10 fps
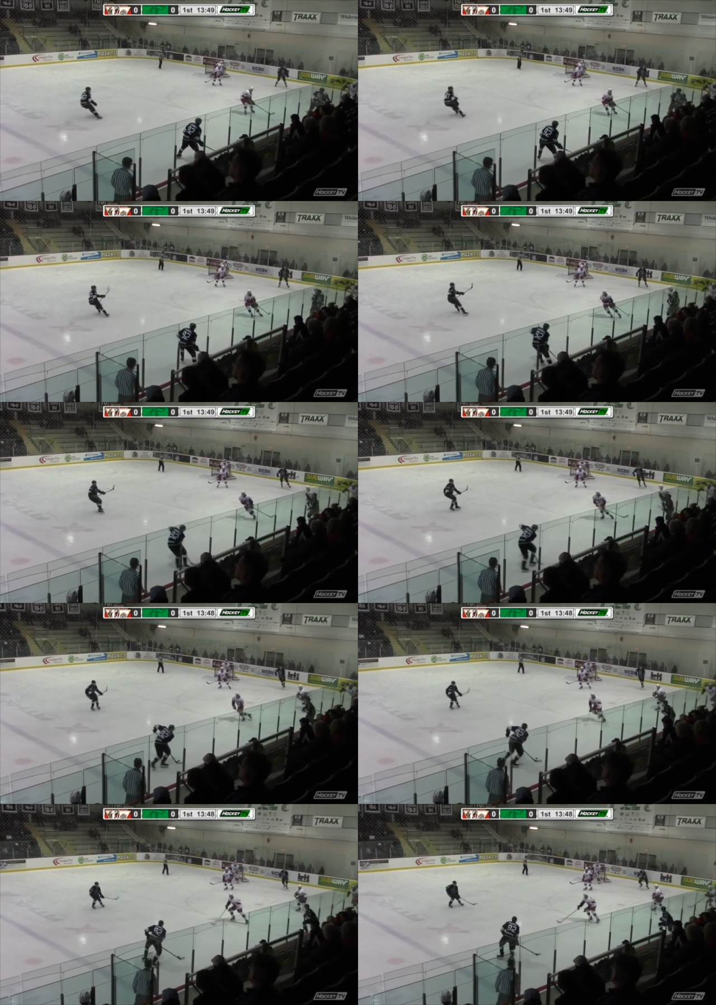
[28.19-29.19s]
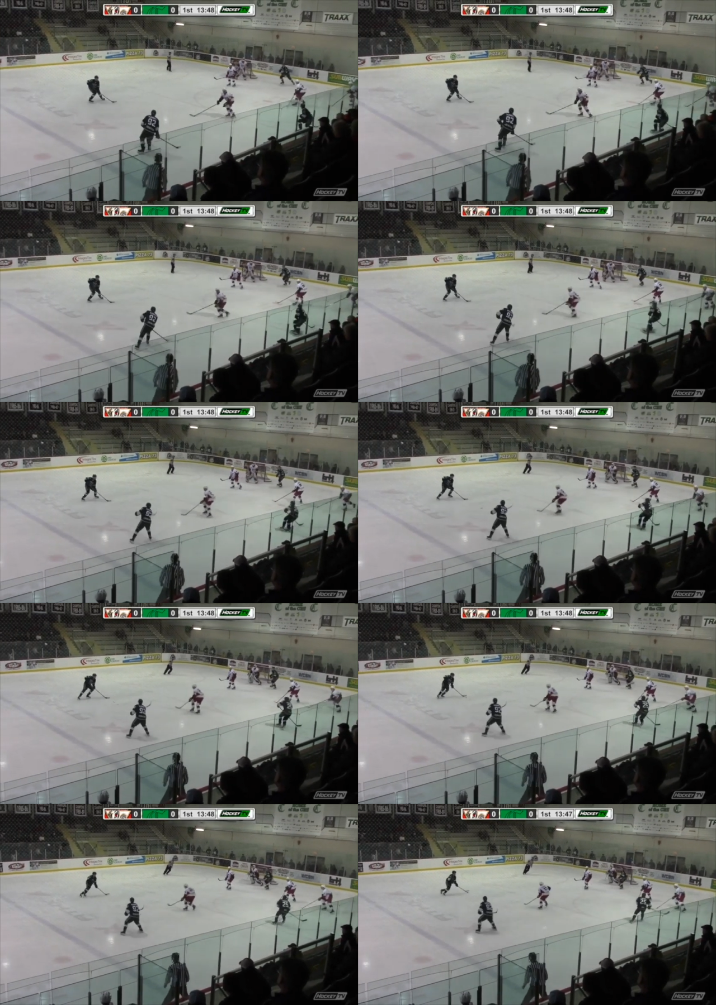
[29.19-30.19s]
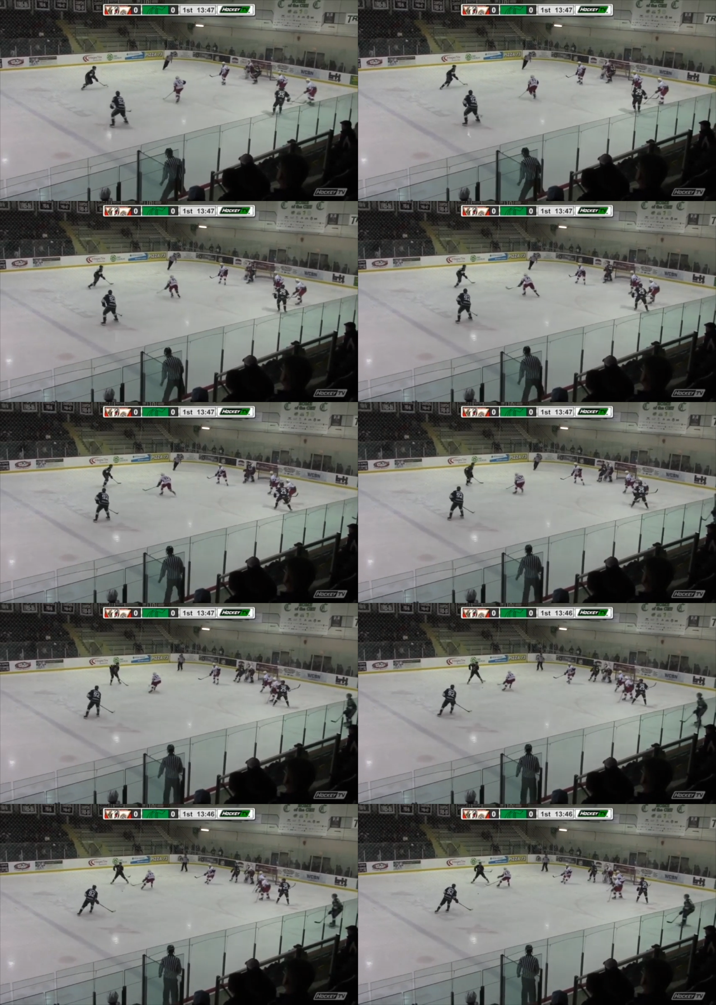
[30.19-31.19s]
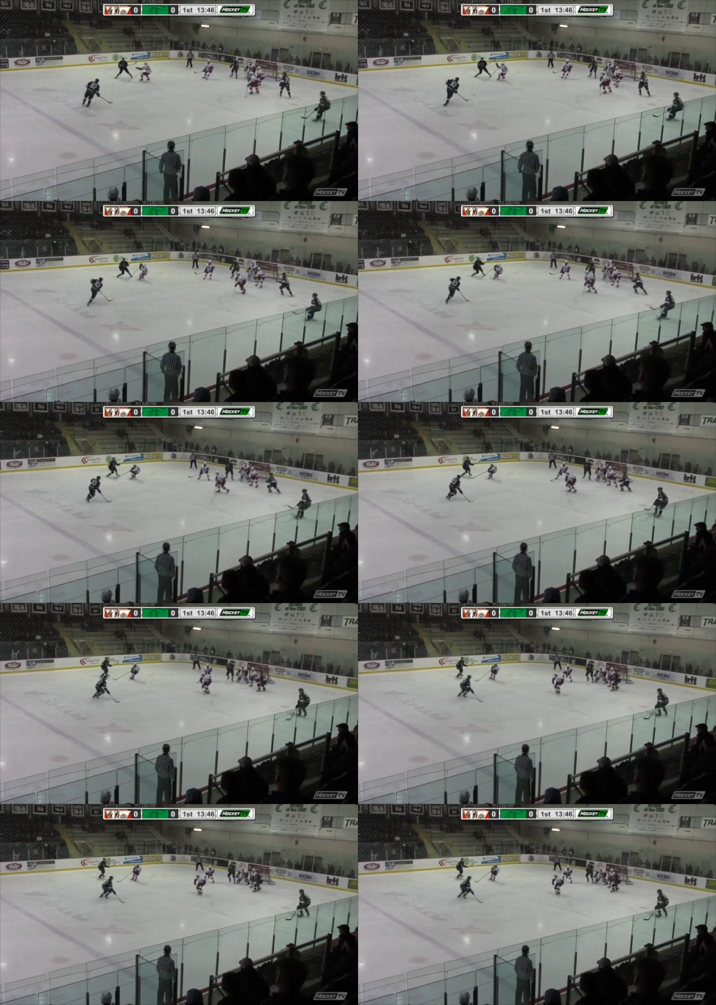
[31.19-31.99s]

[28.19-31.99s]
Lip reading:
Nobody's mouth can be seen.